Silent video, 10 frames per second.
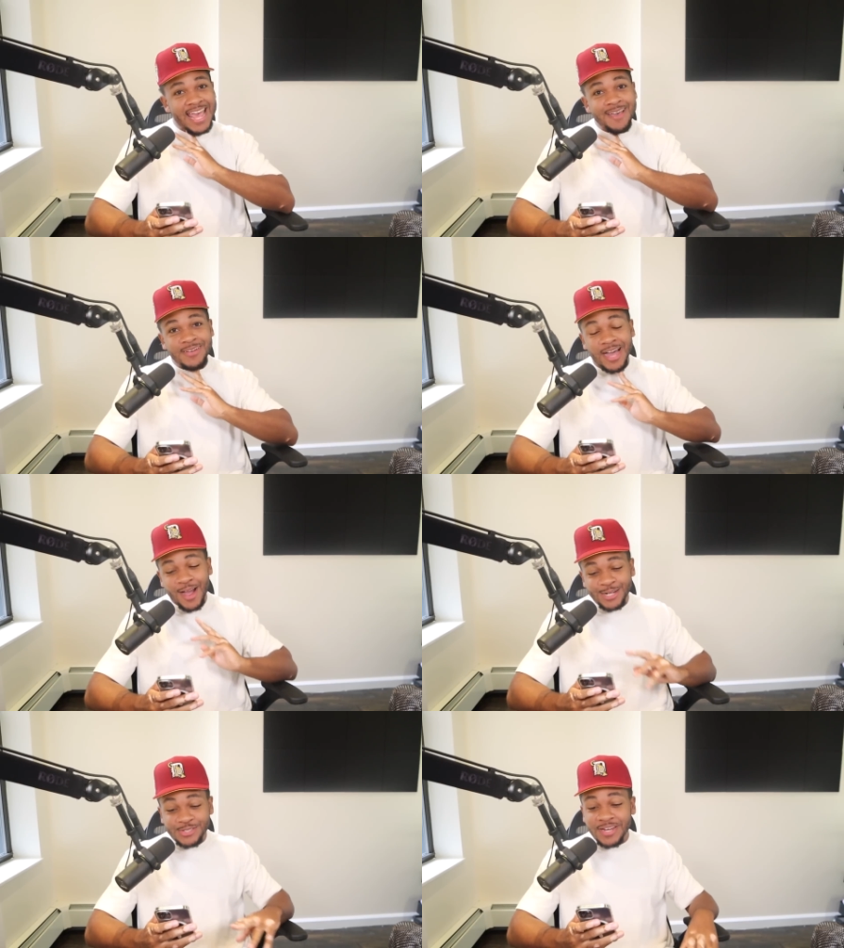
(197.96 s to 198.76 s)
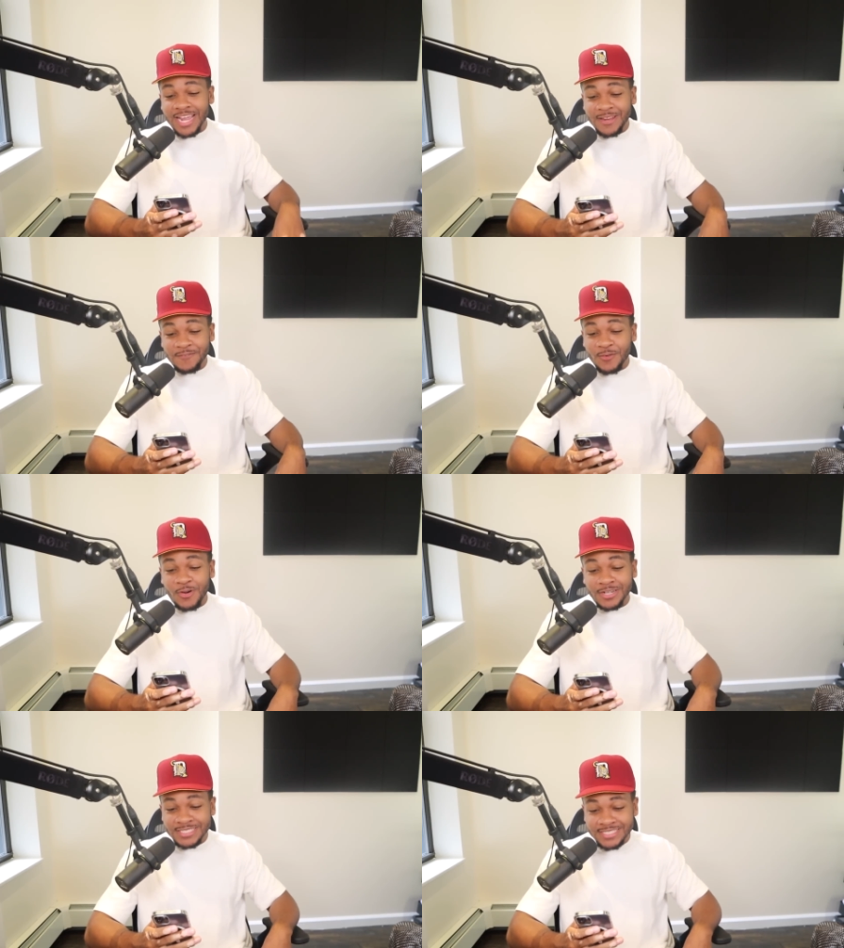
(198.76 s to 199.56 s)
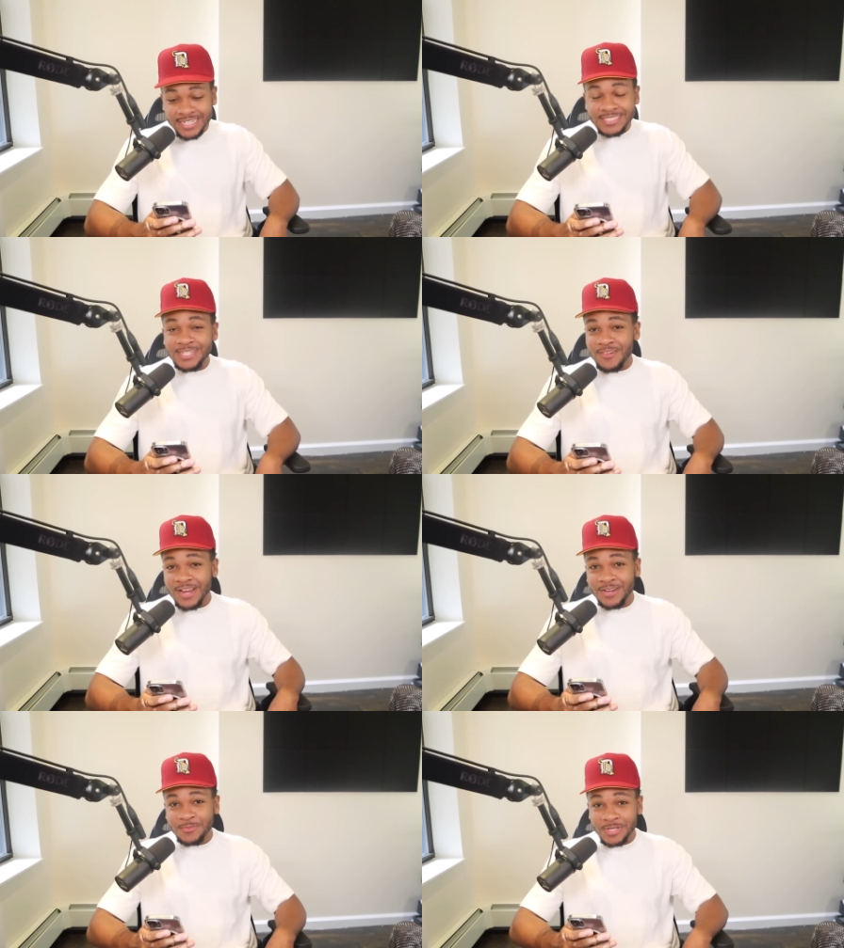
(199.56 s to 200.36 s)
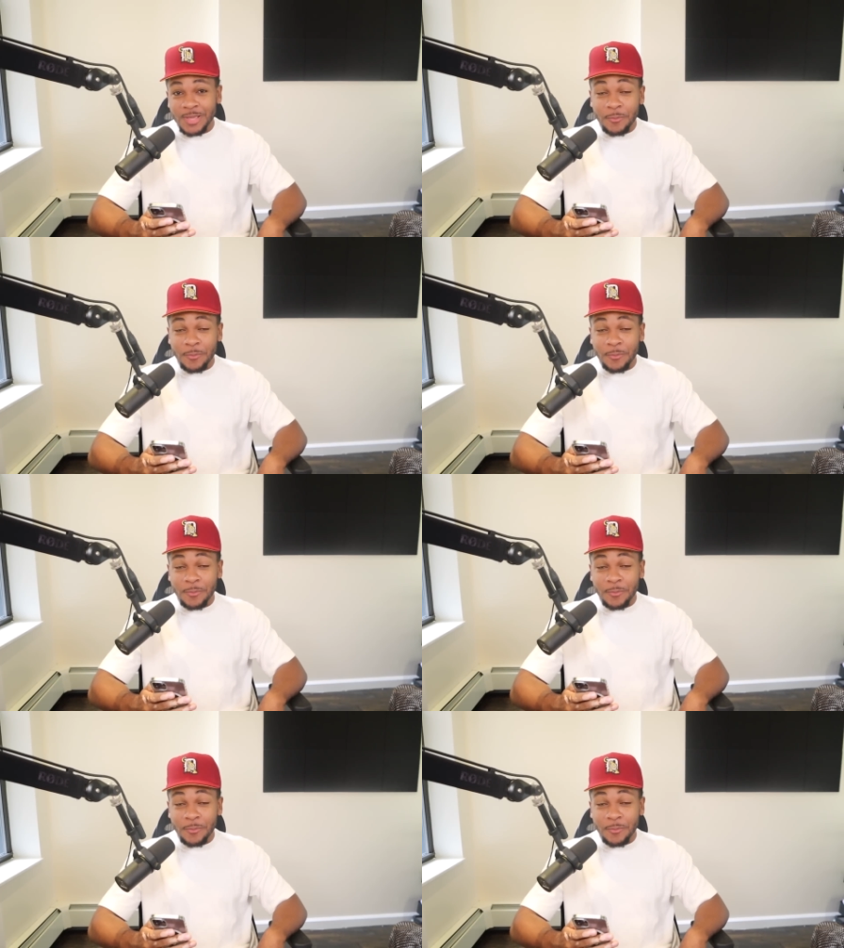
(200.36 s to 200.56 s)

to have a 184 and 60 record with the